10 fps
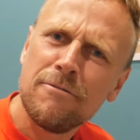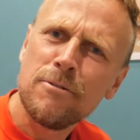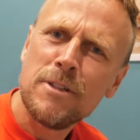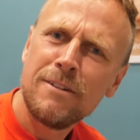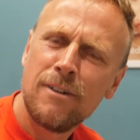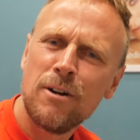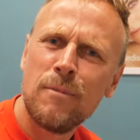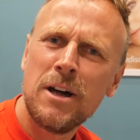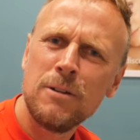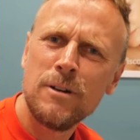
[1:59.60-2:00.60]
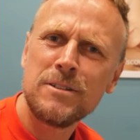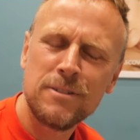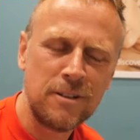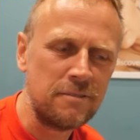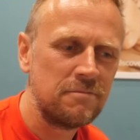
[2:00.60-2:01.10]
for then if I've got my underwear
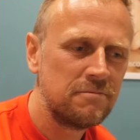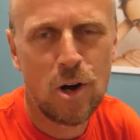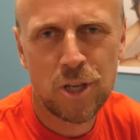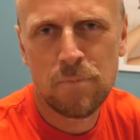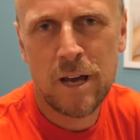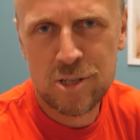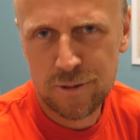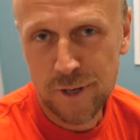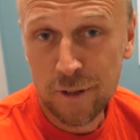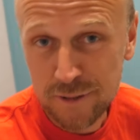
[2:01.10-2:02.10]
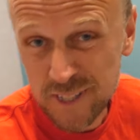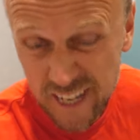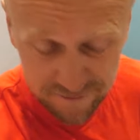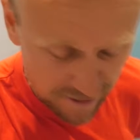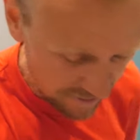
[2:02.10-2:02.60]
still on? Occupational health and safety